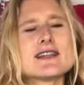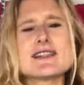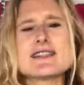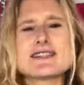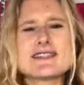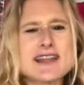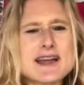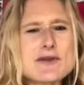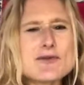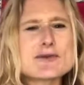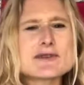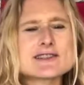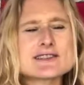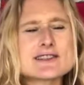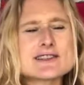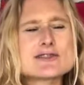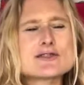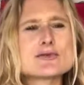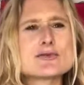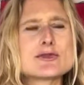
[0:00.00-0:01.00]
that was
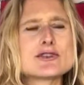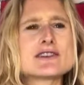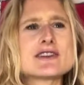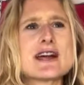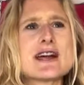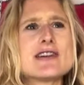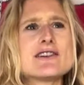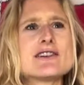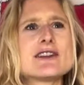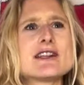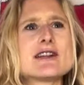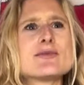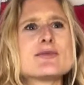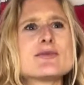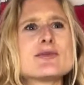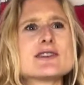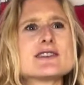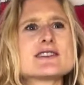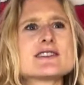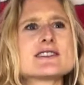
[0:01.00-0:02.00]
not super tiring,
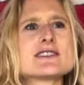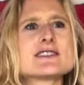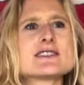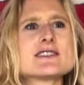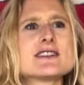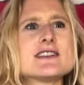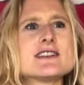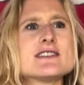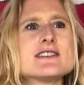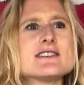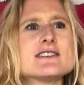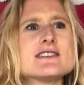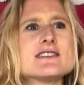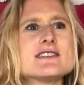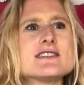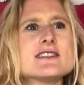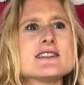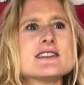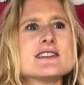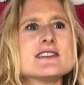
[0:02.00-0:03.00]
but just in
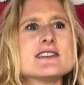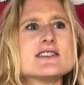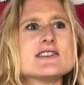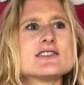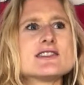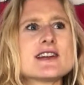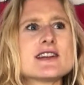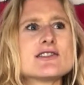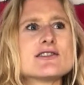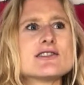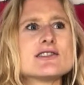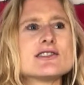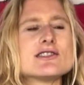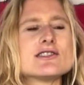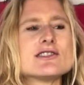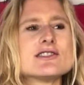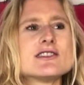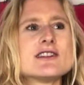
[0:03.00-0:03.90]
general,